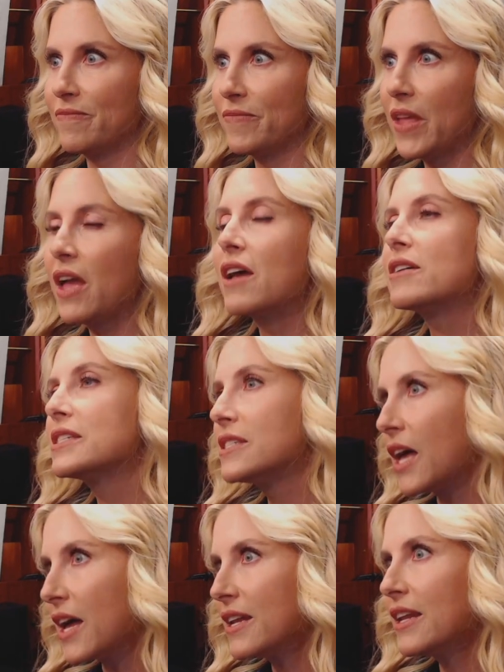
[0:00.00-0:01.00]
Yeah.
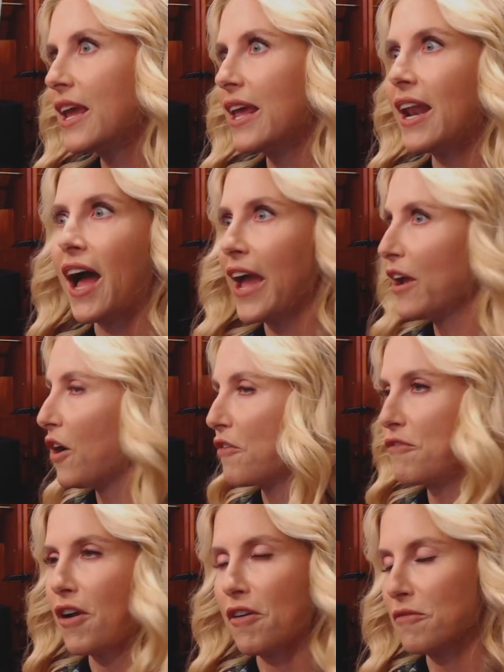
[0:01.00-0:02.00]
Sun and I
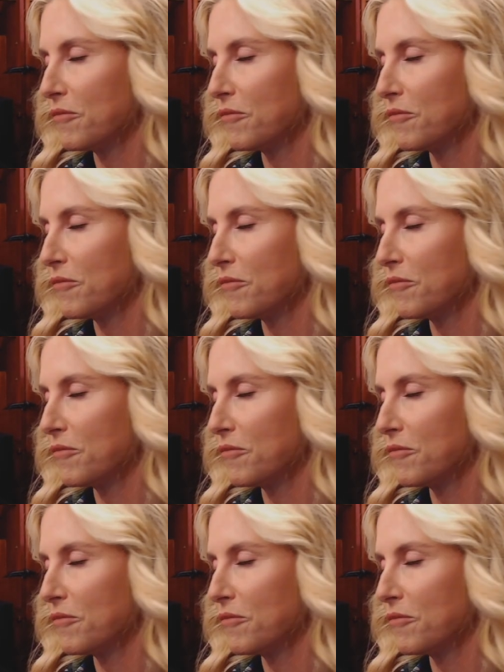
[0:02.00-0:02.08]
are